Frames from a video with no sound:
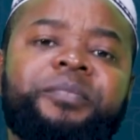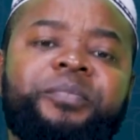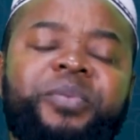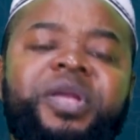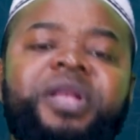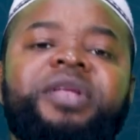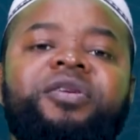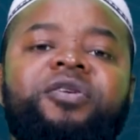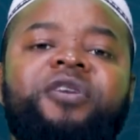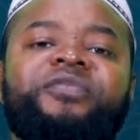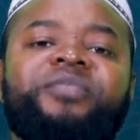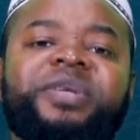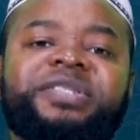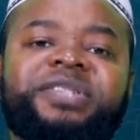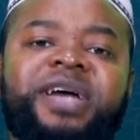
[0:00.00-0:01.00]
building of
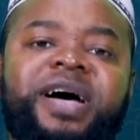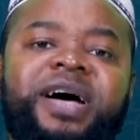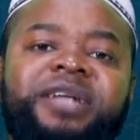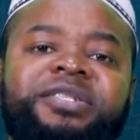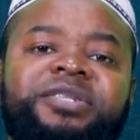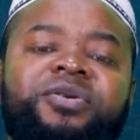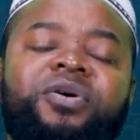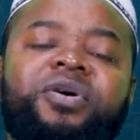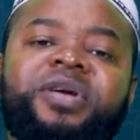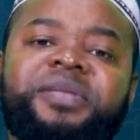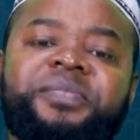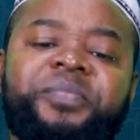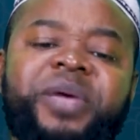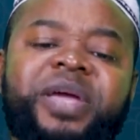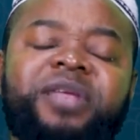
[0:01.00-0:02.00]
masajid or
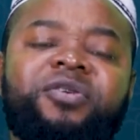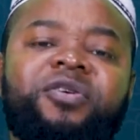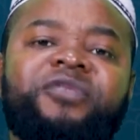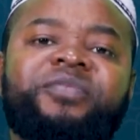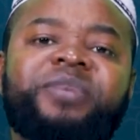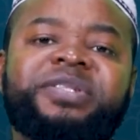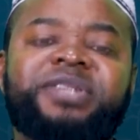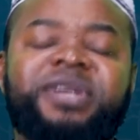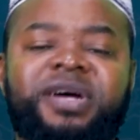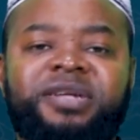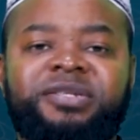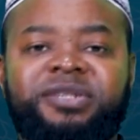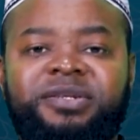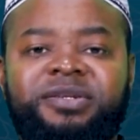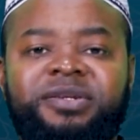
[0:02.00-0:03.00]
repairing of masajid.